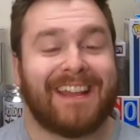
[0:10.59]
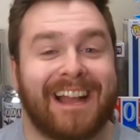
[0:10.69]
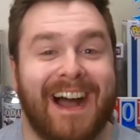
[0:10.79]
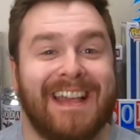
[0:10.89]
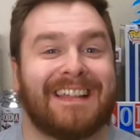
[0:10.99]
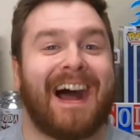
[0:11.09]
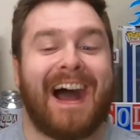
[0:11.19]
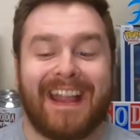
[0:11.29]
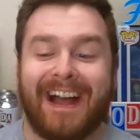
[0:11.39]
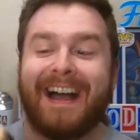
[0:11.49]
Guys,
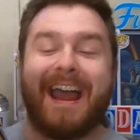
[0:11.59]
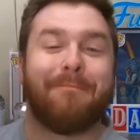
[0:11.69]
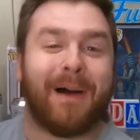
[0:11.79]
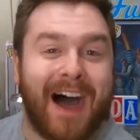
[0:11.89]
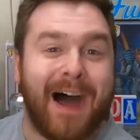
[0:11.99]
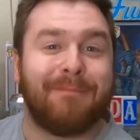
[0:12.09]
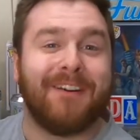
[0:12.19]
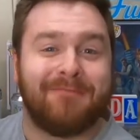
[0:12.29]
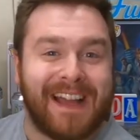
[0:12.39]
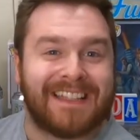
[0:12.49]
I got a pop
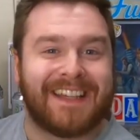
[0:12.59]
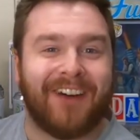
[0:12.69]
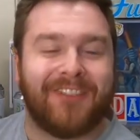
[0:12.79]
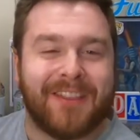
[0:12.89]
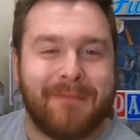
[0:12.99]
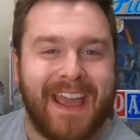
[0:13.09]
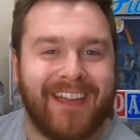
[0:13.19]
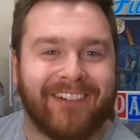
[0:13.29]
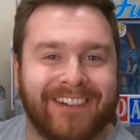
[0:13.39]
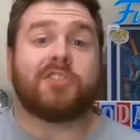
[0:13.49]
of myself in the
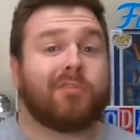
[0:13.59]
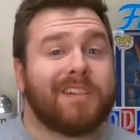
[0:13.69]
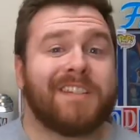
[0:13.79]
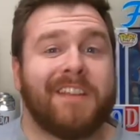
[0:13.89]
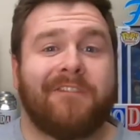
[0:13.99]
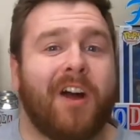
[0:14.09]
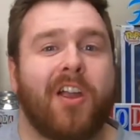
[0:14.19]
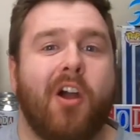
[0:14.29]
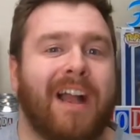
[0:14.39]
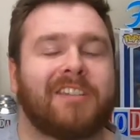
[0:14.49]
mail. So recently
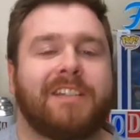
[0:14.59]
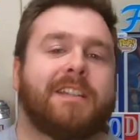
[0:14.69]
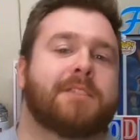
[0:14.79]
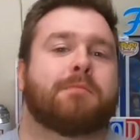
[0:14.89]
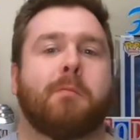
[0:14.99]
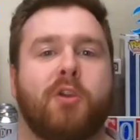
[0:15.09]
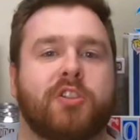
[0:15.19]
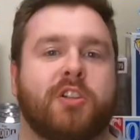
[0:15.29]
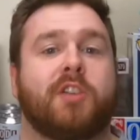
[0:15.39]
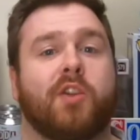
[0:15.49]
Funko actually did this
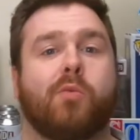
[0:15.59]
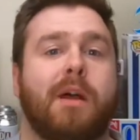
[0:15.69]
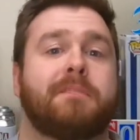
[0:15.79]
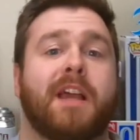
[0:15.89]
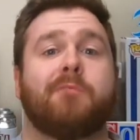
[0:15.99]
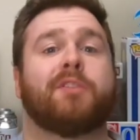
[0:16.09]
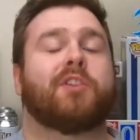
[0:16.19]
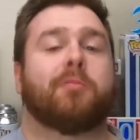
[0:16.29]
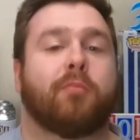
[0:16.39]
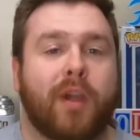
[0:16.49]
promotion on their website with
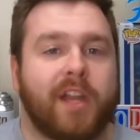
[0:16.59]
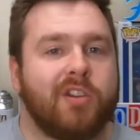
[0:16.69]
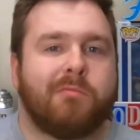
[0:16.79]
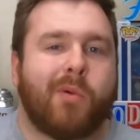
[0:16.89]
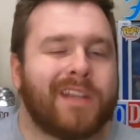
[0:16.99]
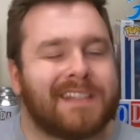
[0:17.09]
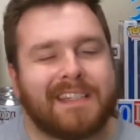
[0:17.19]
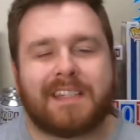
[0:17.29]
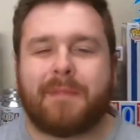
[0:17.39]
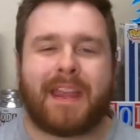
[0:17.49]
their brand new point
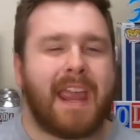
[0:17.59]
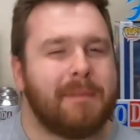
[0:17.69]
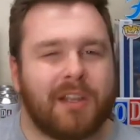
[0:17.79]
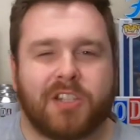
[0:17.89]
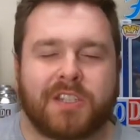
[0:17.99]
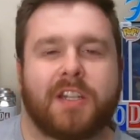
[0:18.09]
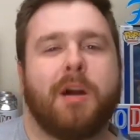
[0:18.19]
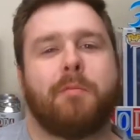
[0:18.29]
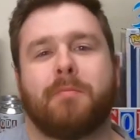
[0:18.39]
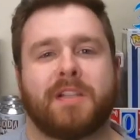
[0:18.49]
system that came out just a
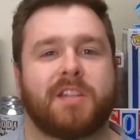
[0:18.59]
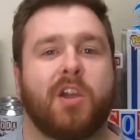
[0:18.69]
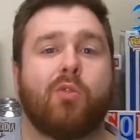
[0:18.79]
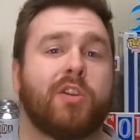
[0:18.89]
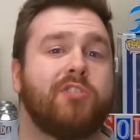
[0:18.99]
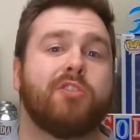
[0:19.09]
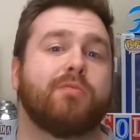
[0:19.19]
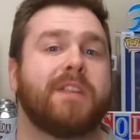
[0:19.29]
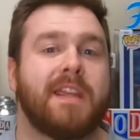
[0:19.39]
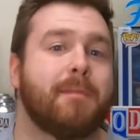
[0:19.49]
couple months ago, where you could
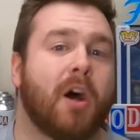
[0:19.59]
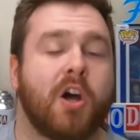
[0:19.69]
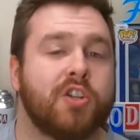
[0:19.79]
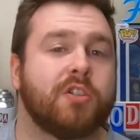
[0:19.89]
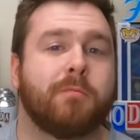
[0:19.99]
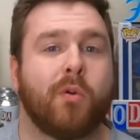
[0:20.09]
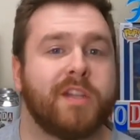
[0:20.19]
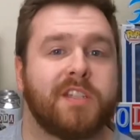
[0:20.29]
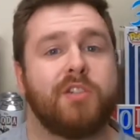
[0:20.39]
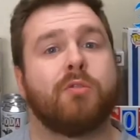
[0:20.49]
redeem 100
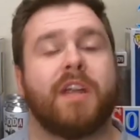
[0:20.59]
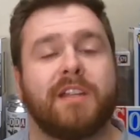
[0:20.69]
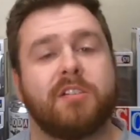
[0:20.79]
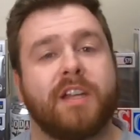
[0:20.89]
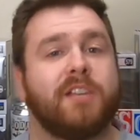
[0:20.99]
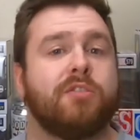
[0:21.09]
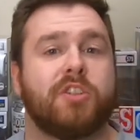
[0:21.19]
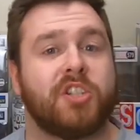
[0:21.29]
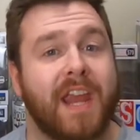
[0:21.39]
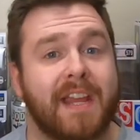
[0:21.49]
points and you were entered into a
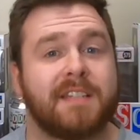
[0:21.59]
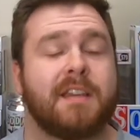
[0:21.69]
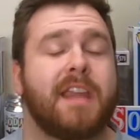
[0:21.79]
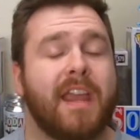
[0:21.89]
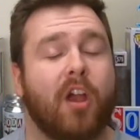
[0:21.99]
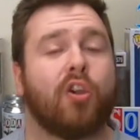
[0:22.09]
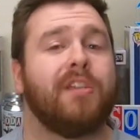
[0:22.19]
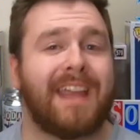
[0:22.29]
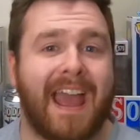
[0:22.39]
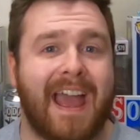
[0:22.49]
chance to get
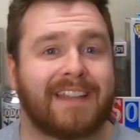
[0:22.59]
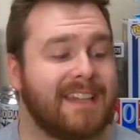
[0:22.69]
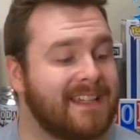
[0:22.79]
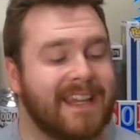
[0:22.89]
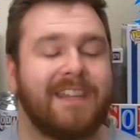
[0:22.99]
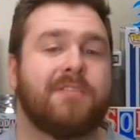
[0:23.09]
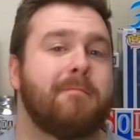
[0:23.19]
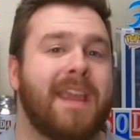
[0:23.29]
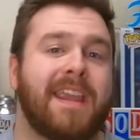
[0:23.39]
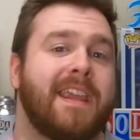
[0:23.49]
early access into
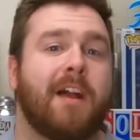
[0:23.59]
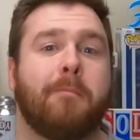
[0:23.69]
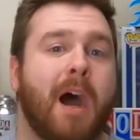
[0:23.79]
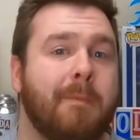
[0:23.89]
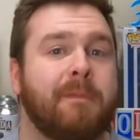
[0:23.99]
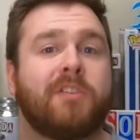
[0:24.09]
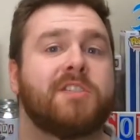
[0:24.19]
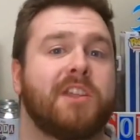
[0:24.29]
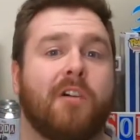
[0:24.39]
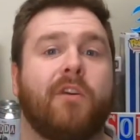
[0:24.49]
making a pop of
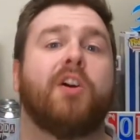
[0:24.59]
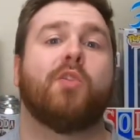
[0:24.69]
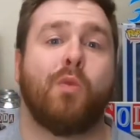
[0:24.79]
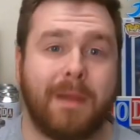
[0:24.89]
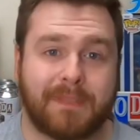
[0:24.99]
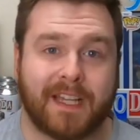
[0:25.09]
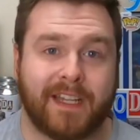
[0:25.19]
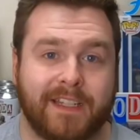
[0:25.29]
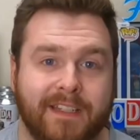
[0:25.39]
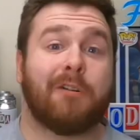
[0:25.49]
yourself on the
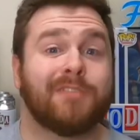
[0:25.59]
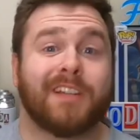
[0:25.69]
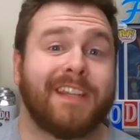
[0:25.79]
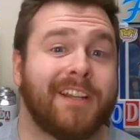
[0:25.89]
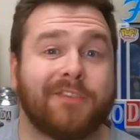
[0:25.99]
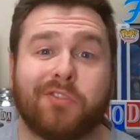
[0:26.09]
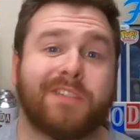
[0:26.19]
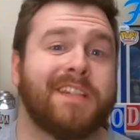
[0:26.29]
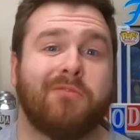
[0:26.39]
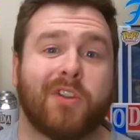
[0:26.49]
website. I was lucky enough to
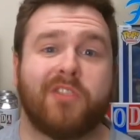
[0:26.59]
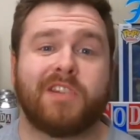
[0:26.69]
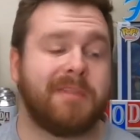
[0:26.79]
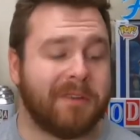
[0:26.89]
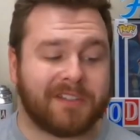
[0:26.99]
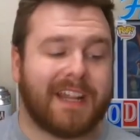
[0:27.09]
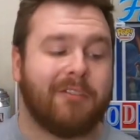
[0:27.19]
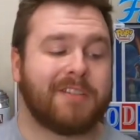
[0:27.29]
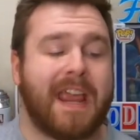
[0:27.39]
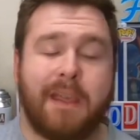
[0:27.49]
receive one of those emails and I
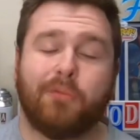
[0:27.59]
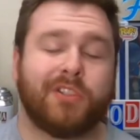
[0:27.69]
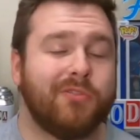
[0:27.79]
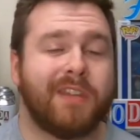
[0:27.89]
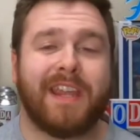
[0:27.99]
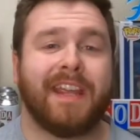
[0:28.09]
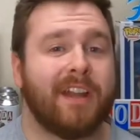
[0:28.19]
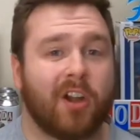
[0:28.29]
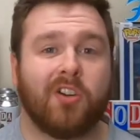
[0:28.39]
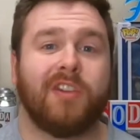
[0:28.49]
was able to get
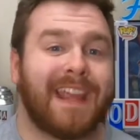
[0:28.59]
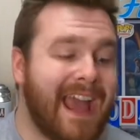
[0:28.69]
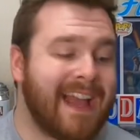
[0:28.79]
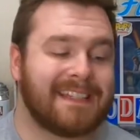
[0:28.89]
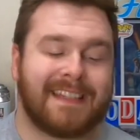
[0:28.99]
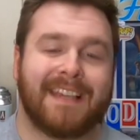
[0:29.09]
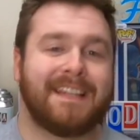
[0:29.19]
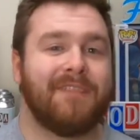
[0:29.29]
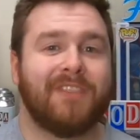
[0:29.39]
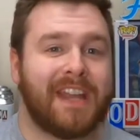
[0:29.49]
an early access
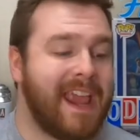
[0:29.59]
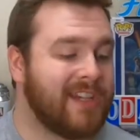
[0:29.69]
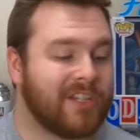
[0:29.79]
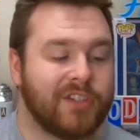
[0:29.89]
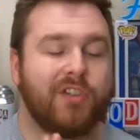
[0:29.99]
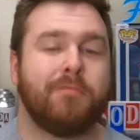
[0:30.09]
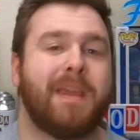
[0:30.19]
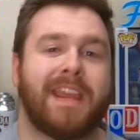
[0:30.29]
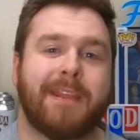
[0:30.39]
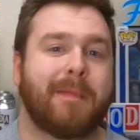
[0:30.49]
invitation to
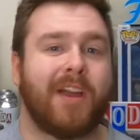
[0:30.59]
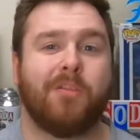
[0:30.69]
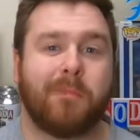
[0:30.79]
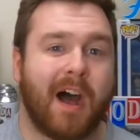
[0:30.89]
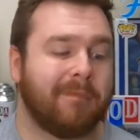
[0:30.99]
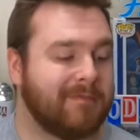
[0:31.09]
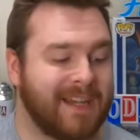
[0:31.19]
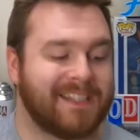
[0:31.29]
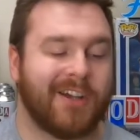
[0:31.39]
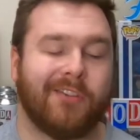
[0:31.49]
making my own pop of
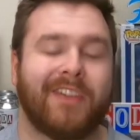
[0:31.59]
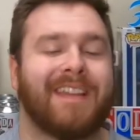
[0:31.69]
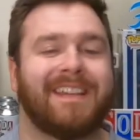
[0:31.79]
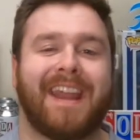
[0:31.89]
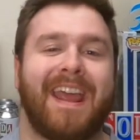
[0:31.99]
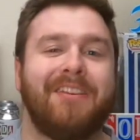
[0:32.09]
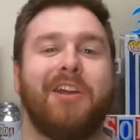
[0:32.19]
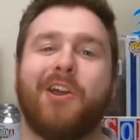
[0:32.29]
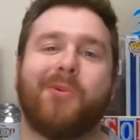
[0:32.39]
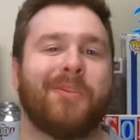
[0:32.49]
myself, and today
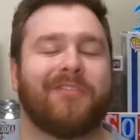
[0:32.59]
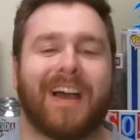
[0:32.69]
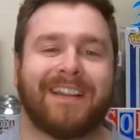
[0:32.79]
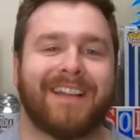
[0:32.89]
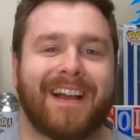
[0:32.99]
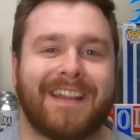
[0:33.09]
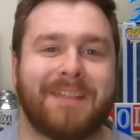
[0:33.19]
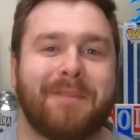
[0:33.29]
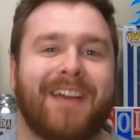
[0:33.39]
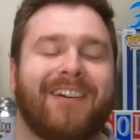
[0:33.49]
we finally got it in
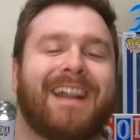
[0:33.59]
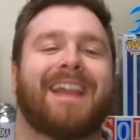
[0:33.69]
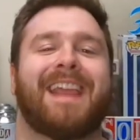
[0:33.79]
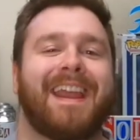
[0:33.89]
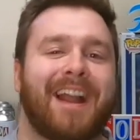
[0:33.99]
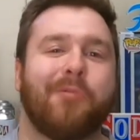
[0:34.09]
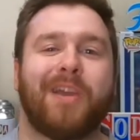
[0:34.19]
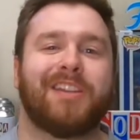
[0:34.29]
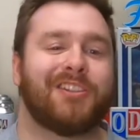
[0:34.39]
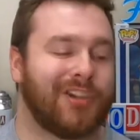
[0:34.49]
the mail and I cannot
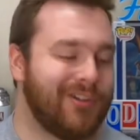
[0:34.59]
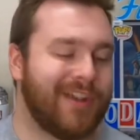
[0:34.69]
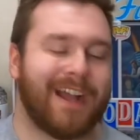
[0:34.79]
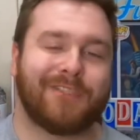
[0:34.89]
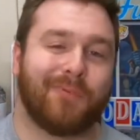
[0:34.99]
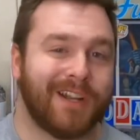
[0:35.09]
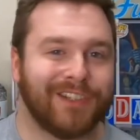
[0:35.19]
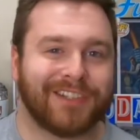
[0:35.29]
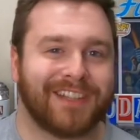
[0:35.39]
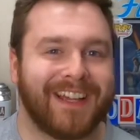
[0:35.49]
wait to show you guys what it
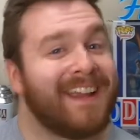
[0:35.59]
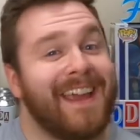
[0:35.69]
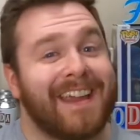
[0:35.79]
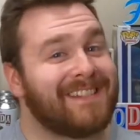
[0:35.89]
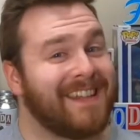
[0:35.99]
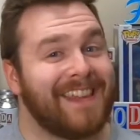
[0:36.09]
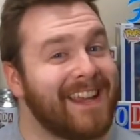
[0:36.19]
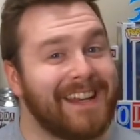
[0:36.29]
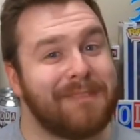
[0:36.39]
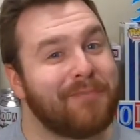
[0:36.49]
looks like, because I think
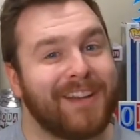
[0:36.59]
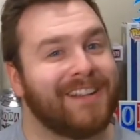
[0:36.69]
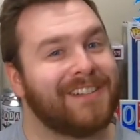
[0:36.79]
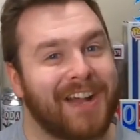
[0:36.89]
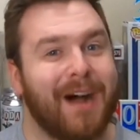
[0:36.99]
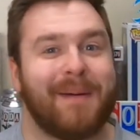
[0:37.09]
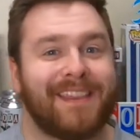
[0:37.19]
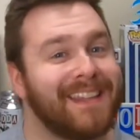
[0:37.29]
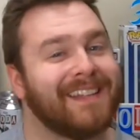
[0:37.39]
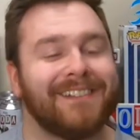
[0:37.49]
I did a pretty good job. I
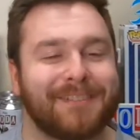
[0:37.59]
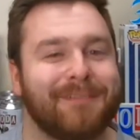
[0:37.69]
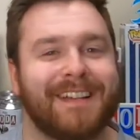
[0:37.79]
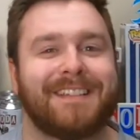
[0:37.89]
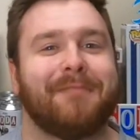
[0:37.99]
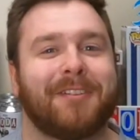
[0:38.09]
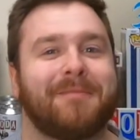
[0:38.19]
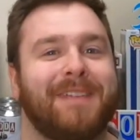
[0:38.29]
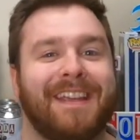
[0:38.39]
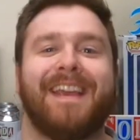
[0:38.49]
think it looks pretty similar
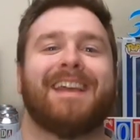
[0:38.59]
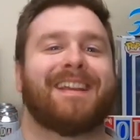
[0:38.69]
to me.